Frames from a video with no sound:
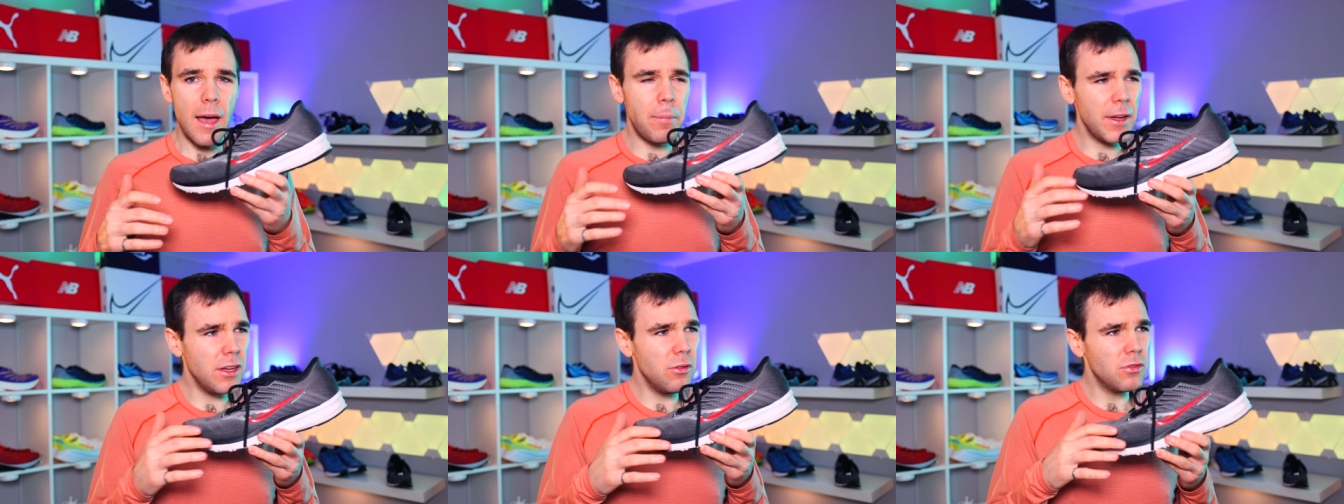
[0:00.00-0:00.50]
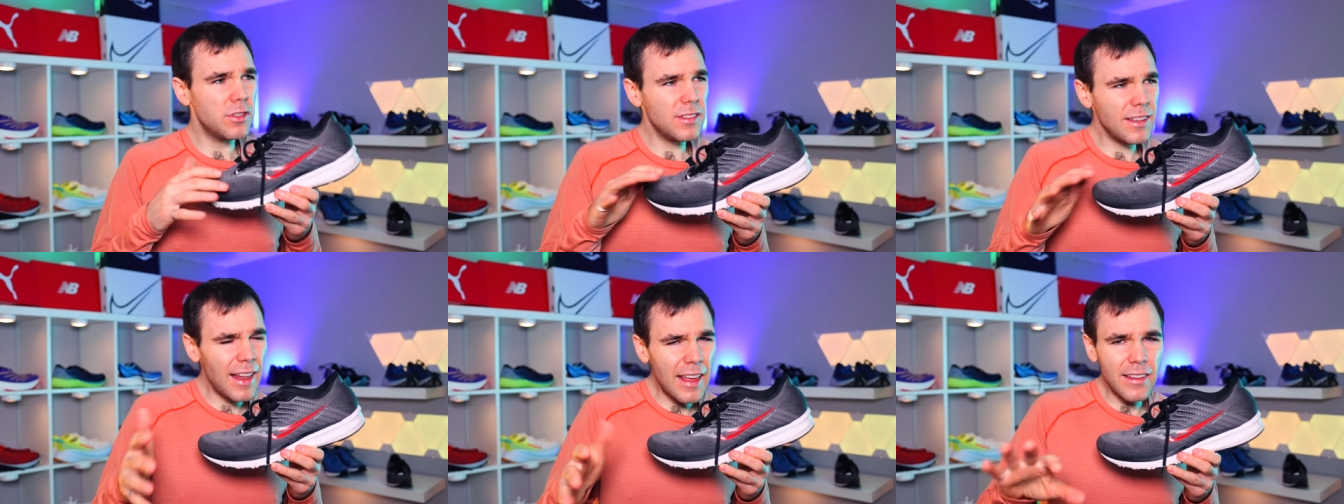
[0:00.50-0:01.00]
but you
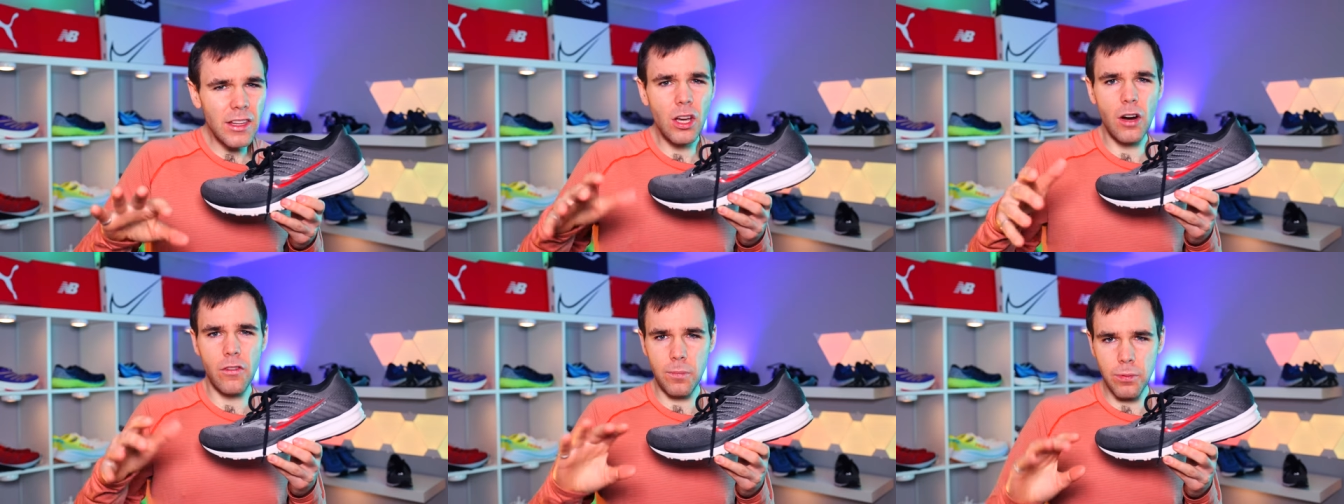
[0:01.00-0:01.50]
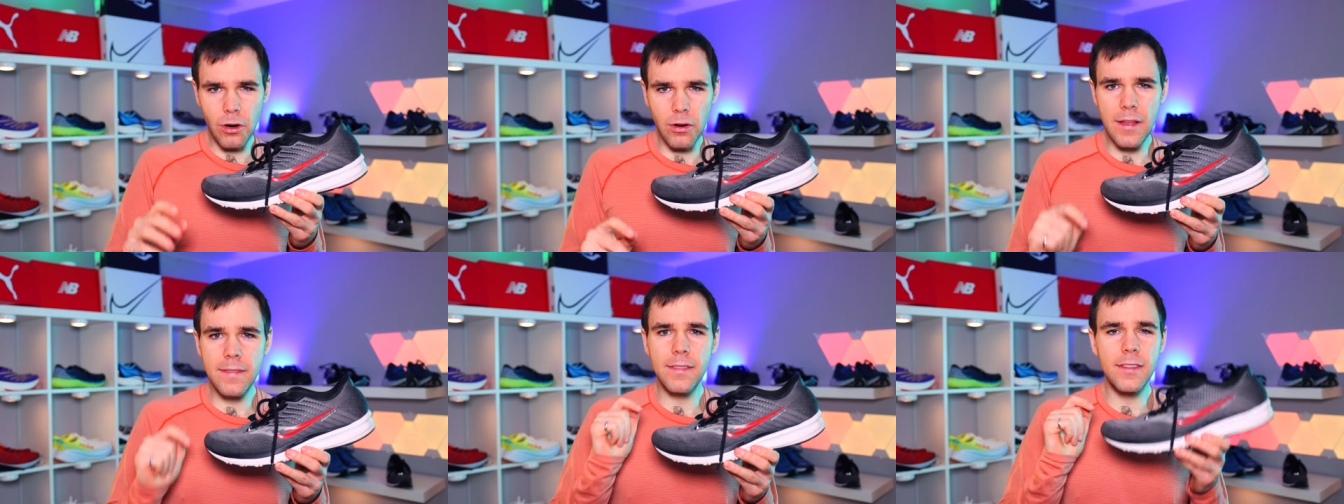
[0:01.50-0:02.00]
slightly
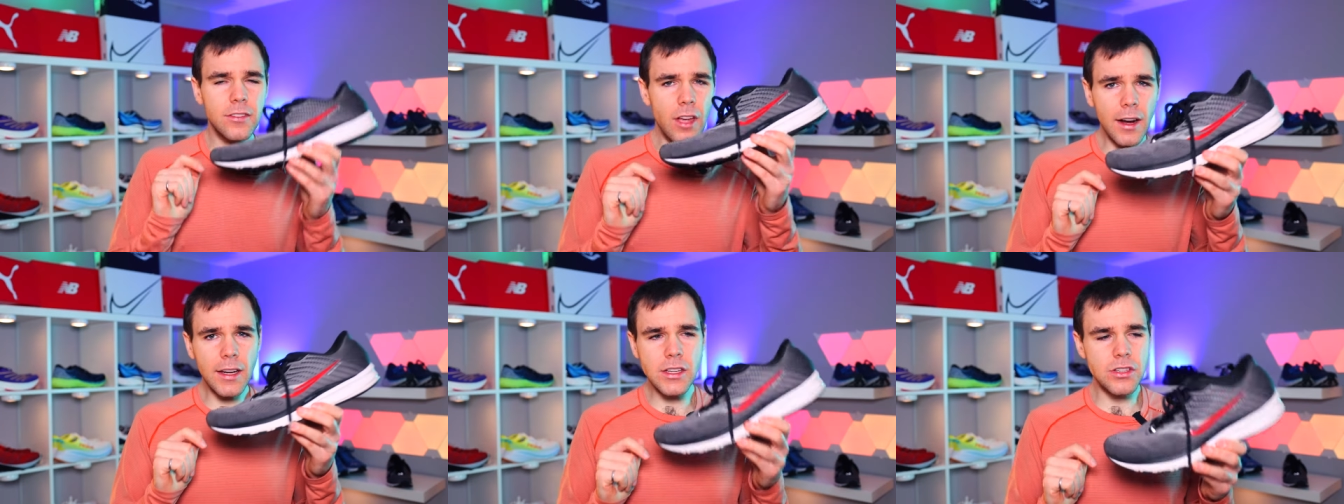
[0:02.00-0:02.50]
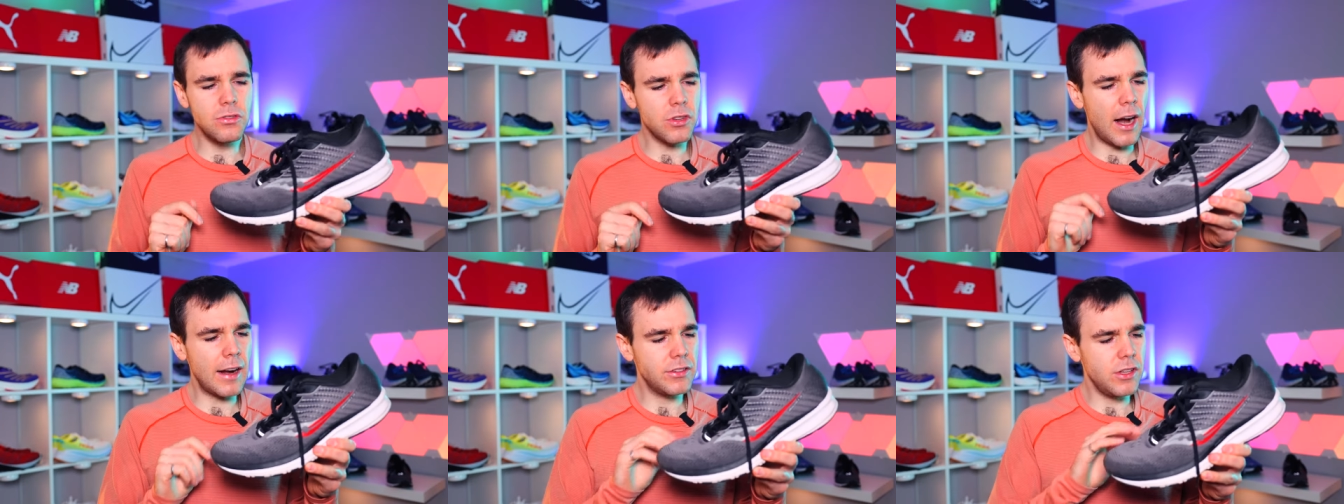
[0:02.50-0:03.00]
overpronate, the Saucony shoes are
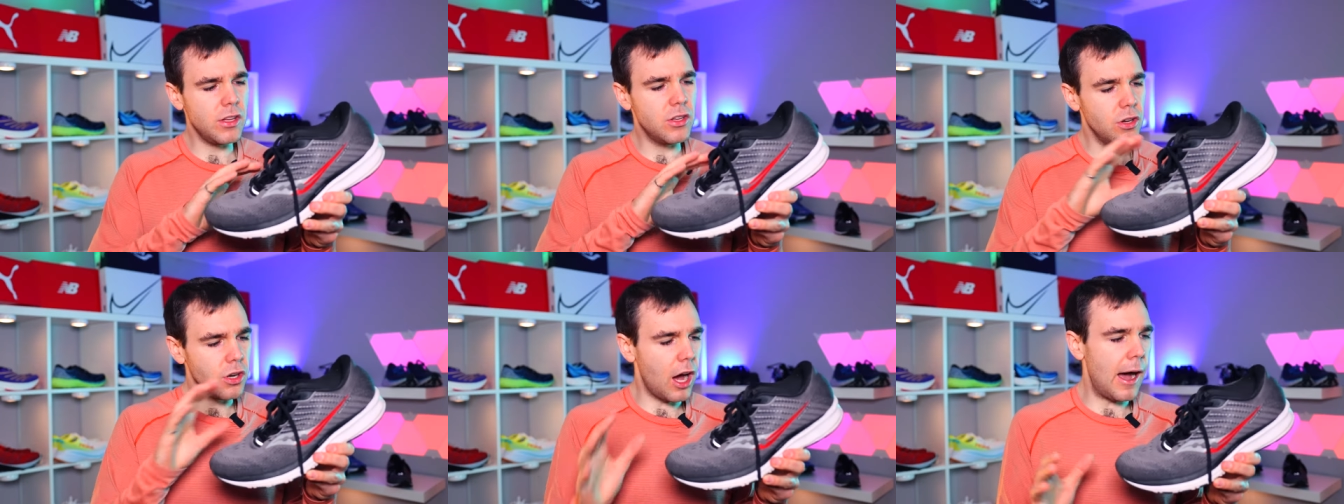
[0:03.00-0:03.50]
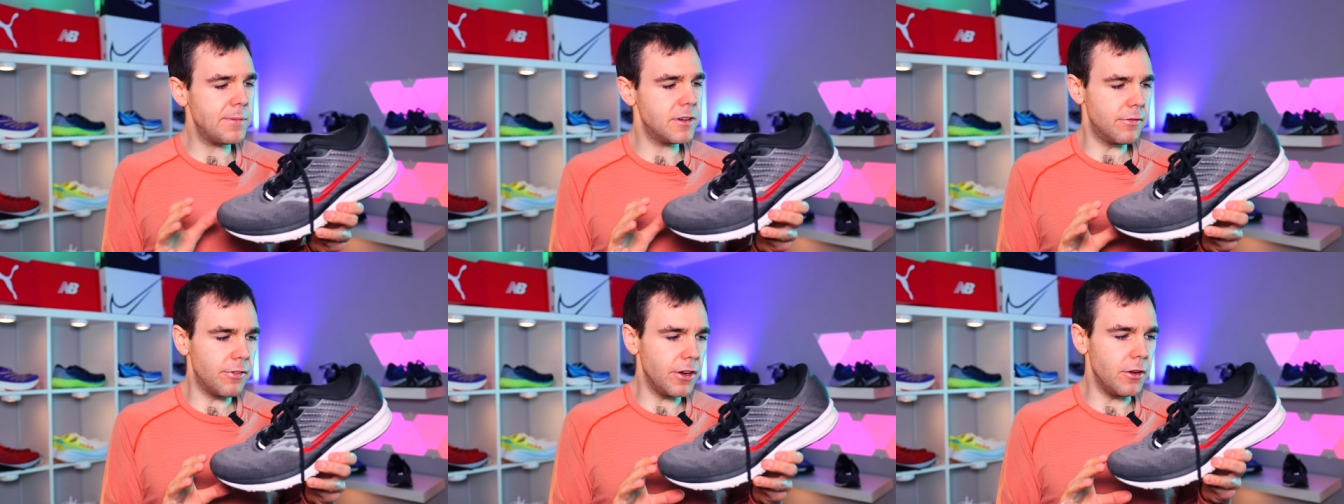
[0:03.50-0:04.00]
actually a good option
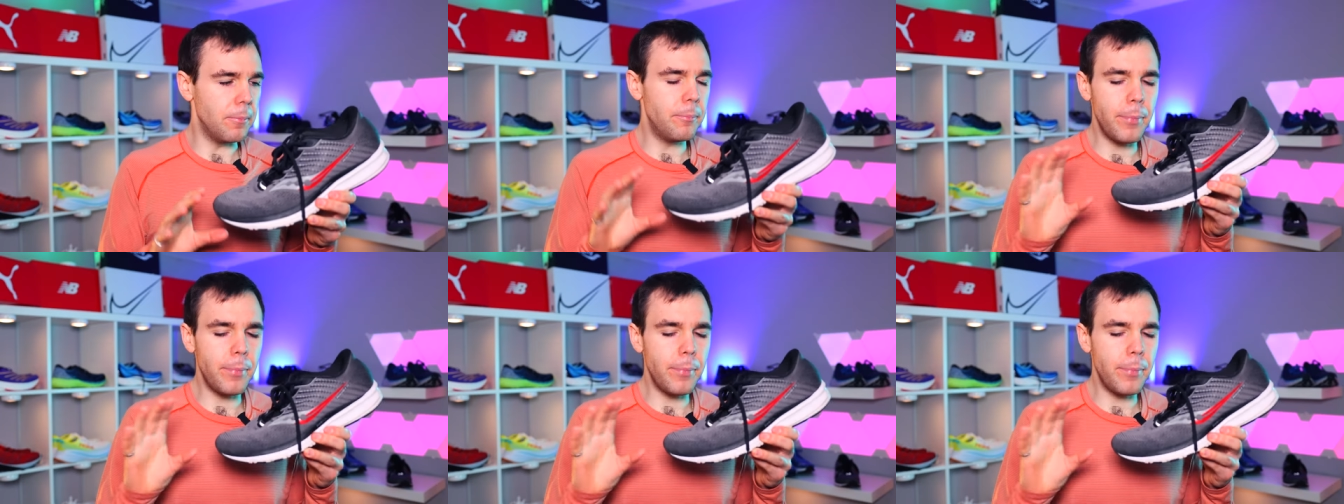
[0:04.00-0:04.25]
for you.